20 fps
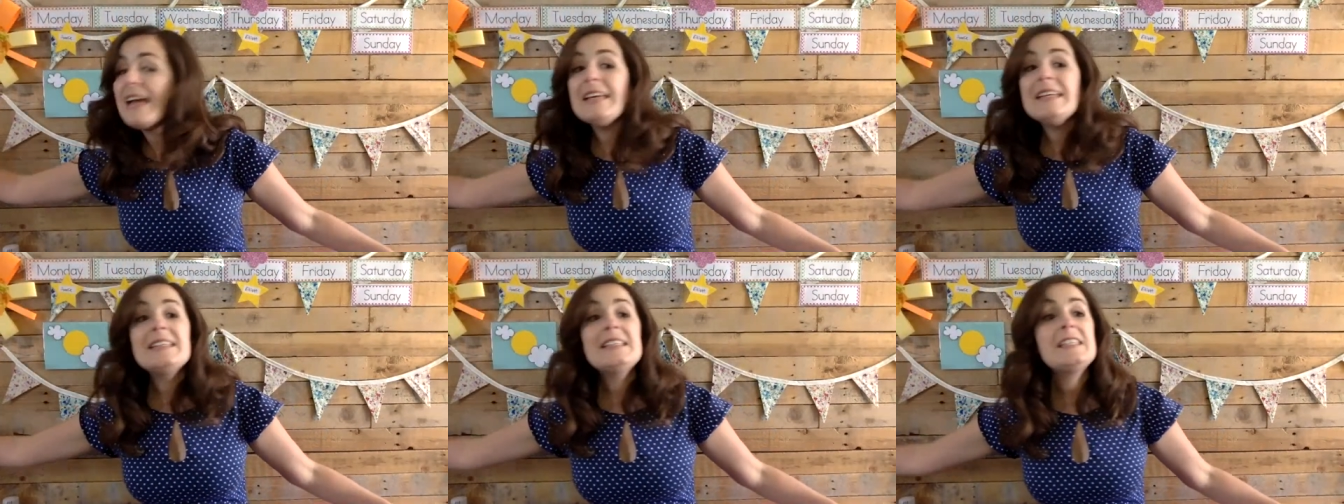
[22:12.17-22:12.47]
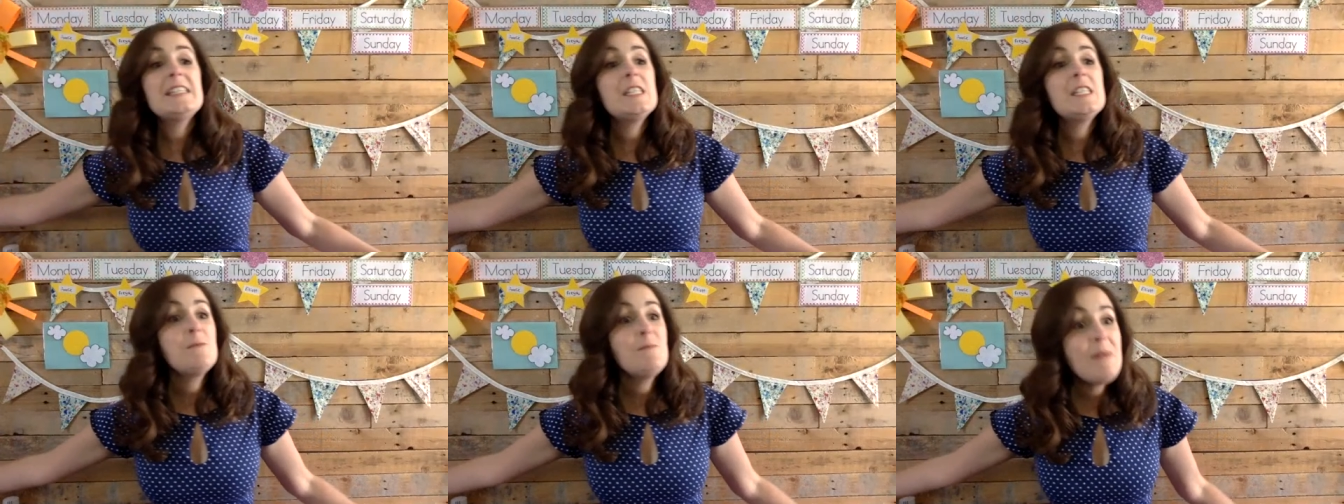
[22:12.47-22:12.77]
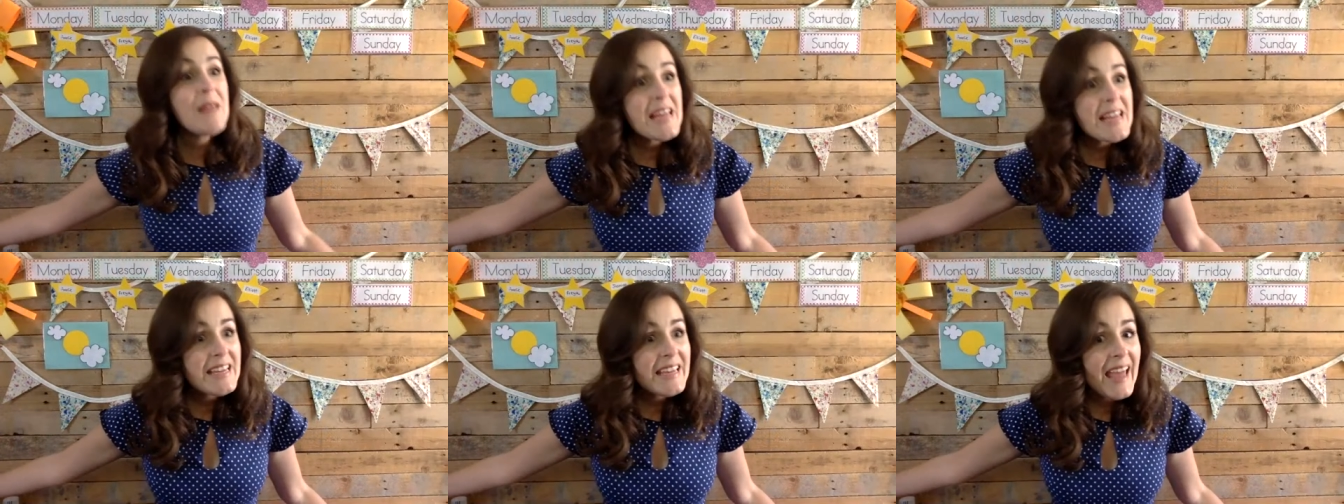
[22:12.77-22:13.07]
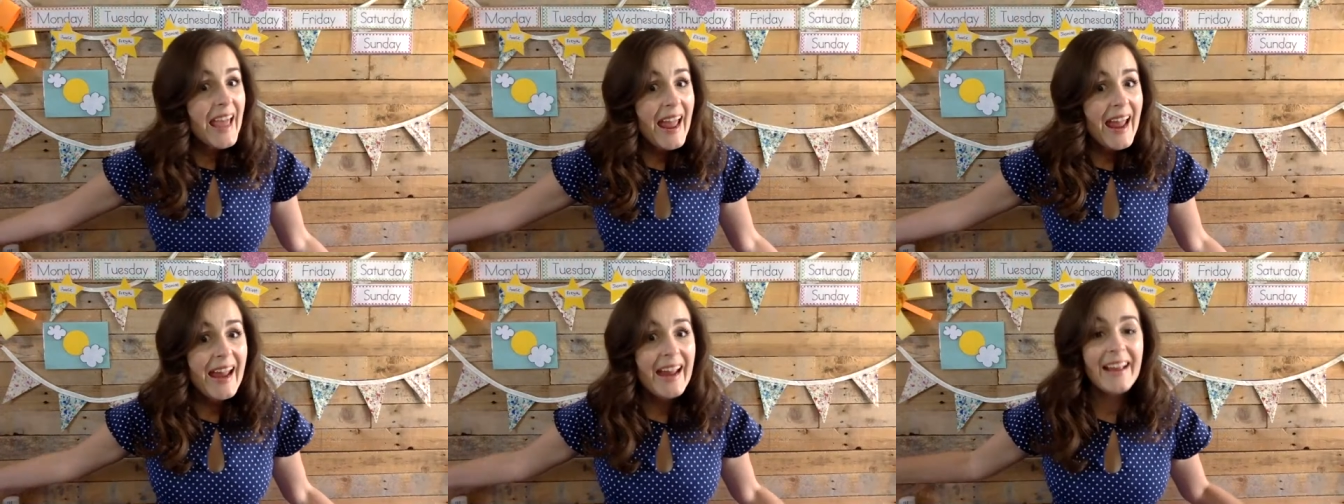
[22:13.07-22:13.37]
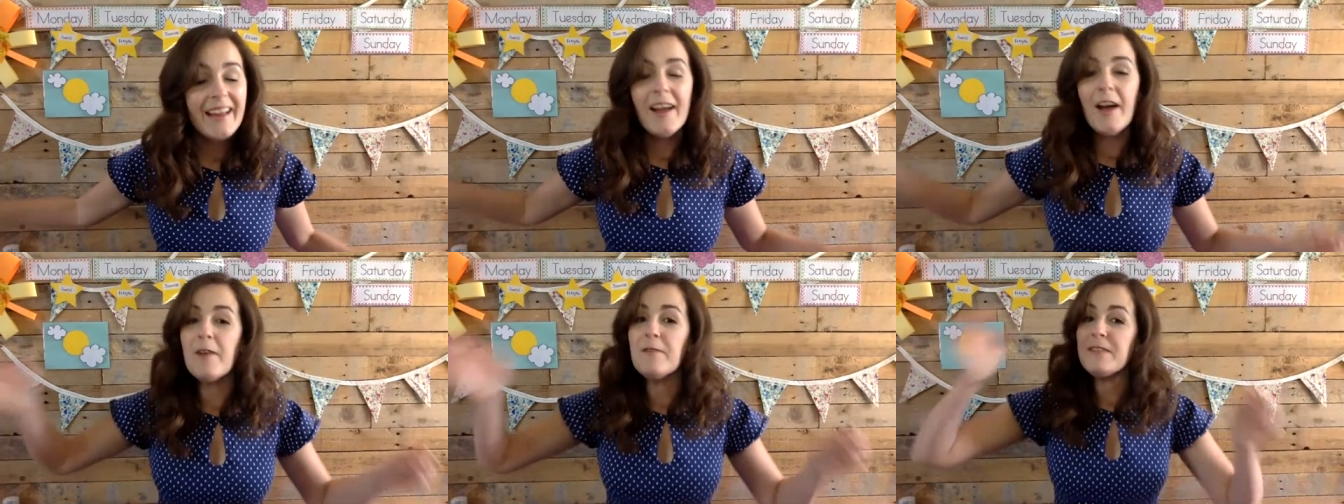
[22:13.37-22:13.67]

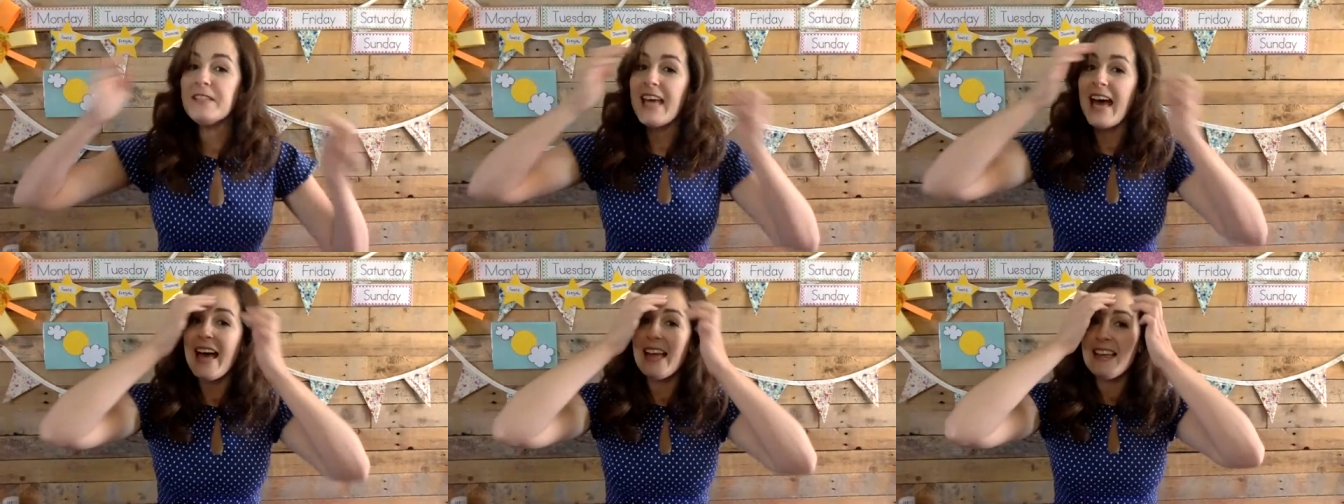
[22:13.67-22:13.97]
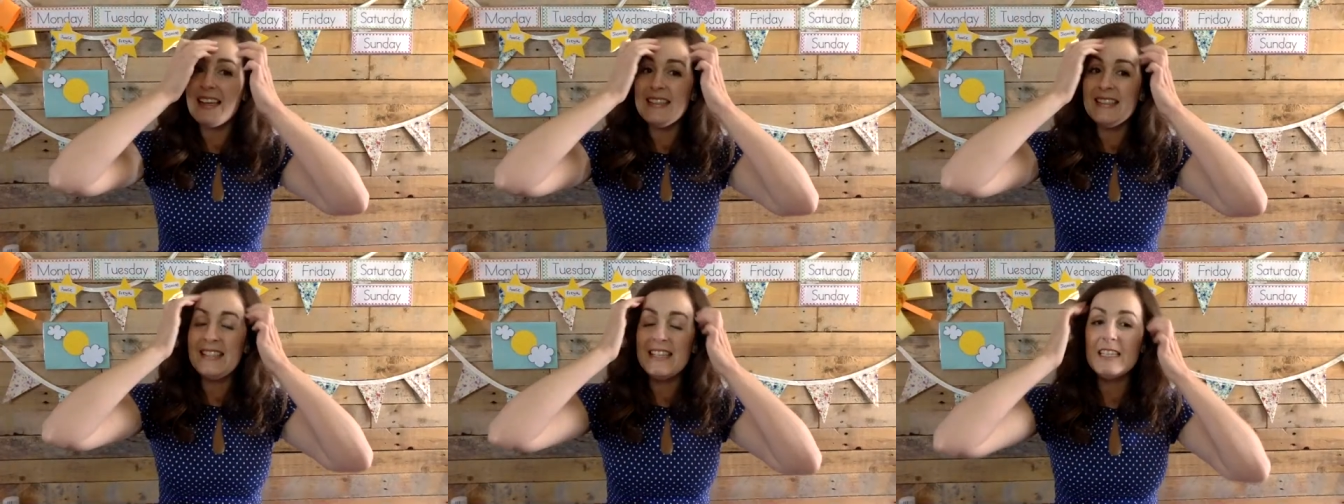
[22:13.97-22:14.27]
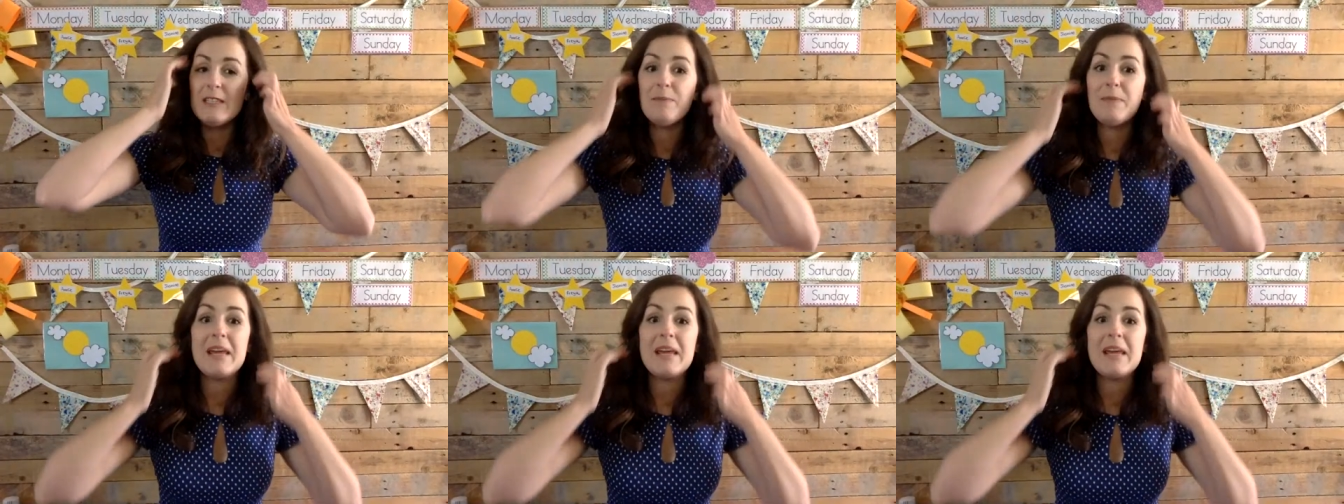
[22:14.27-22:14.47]
Speaking of talented